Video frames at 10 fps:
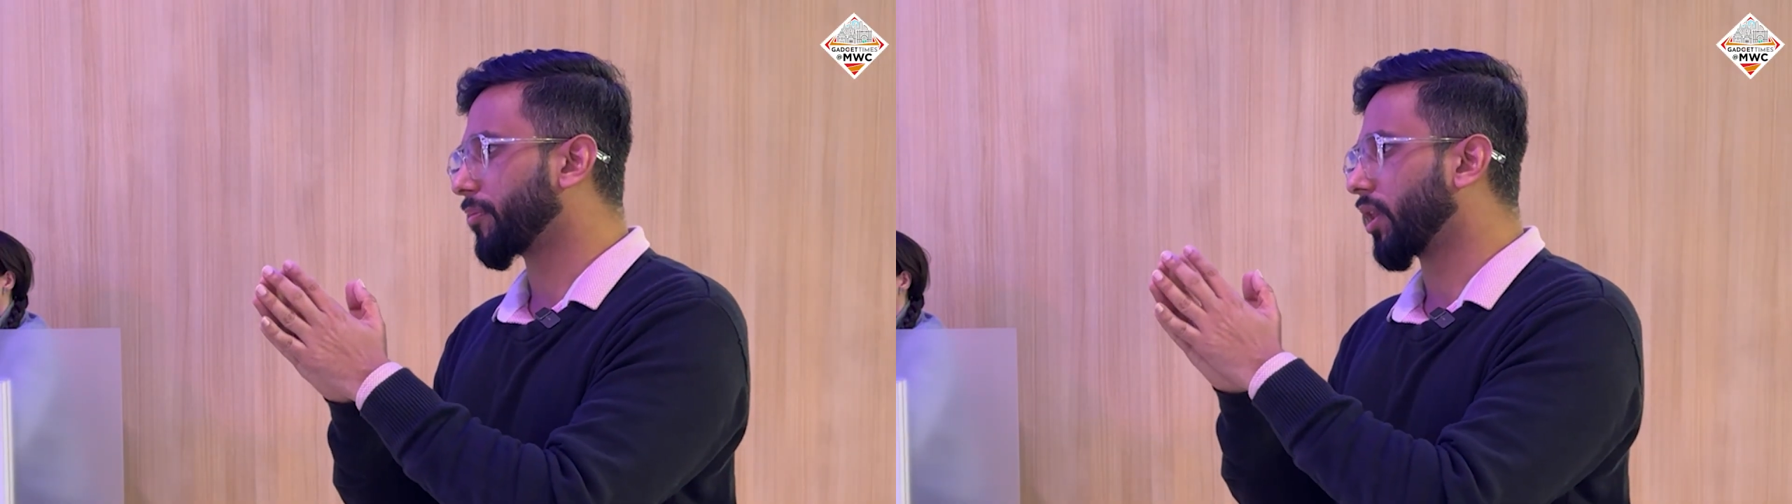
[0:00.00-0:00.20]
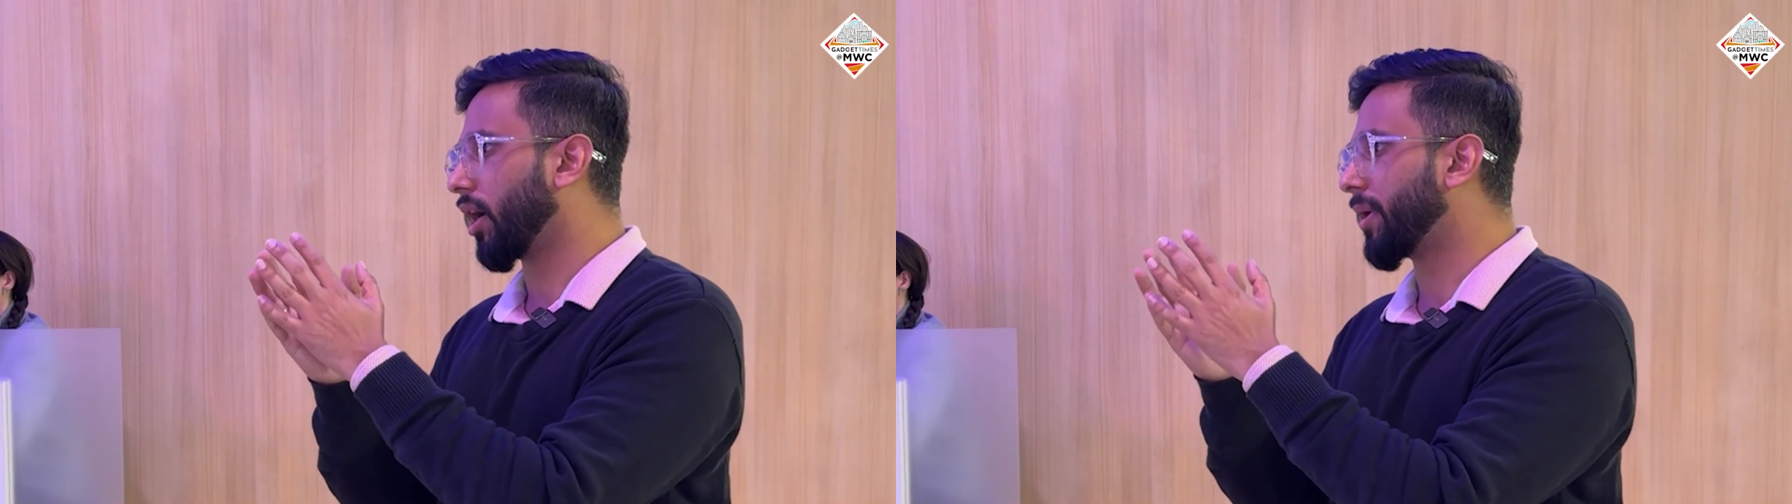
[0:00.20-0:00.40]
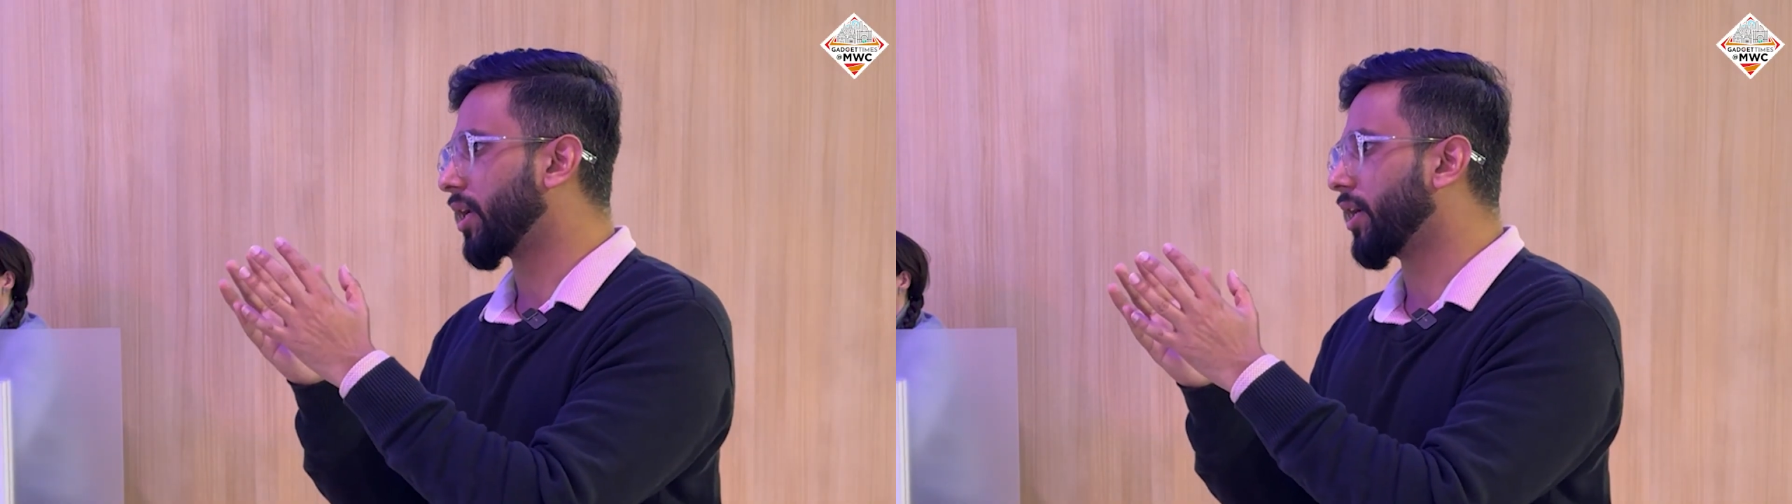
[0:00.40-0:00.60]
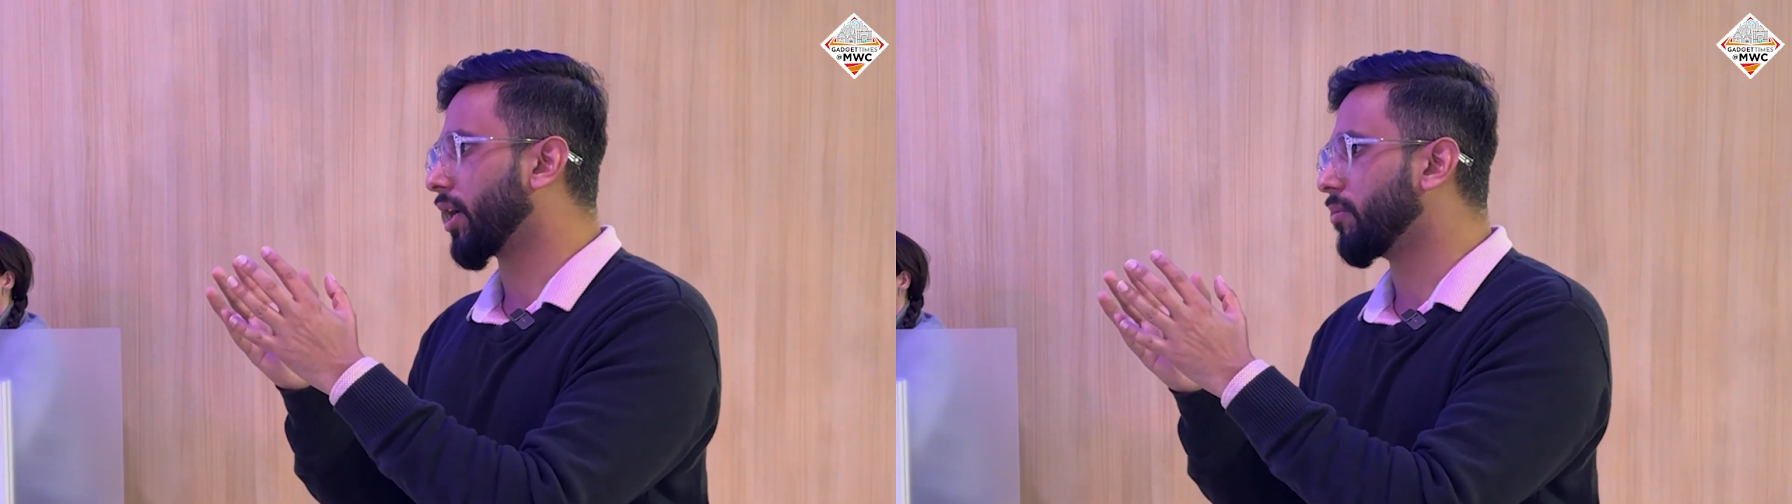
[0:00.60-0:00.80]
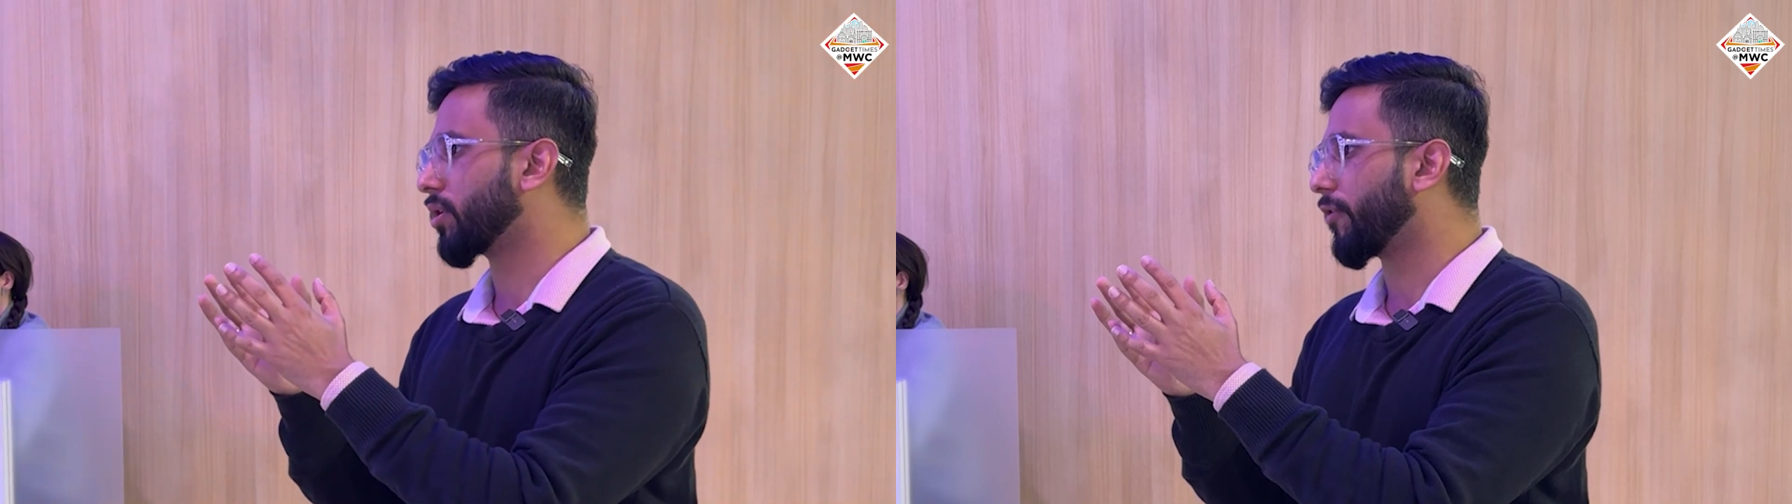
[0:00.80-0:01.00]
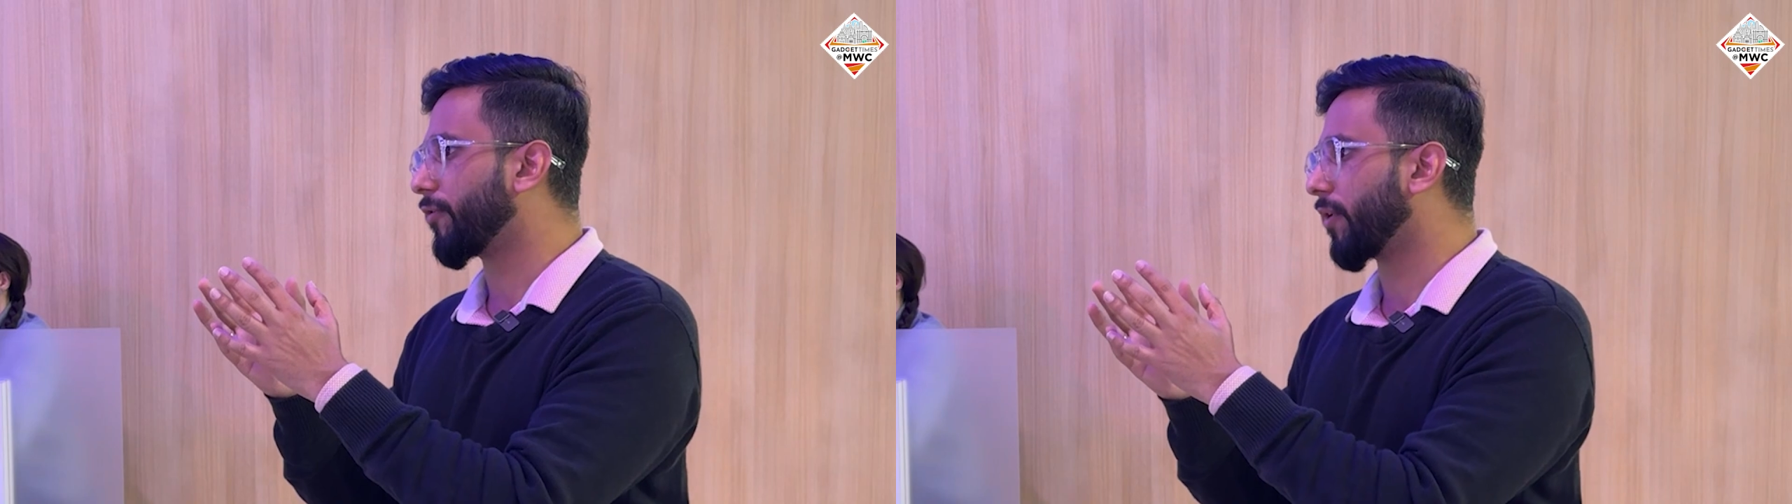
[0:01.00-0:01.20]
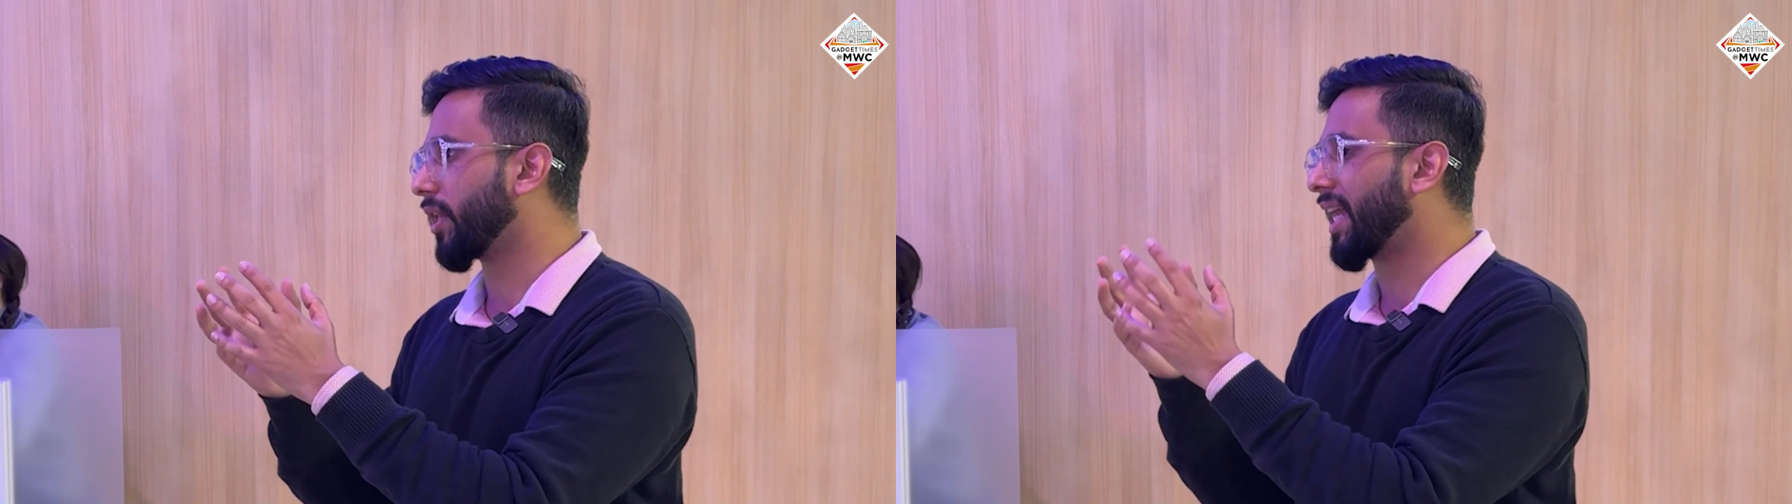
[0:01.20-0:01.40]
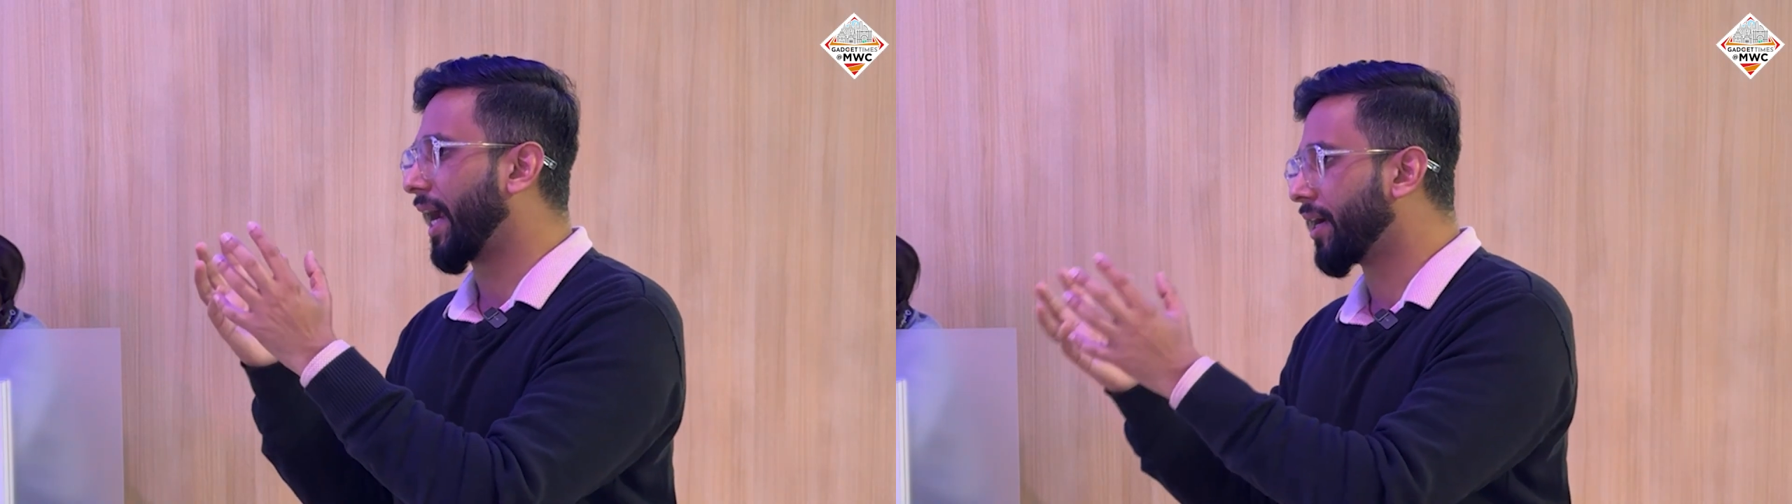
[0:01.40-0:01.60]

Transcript: in terms of the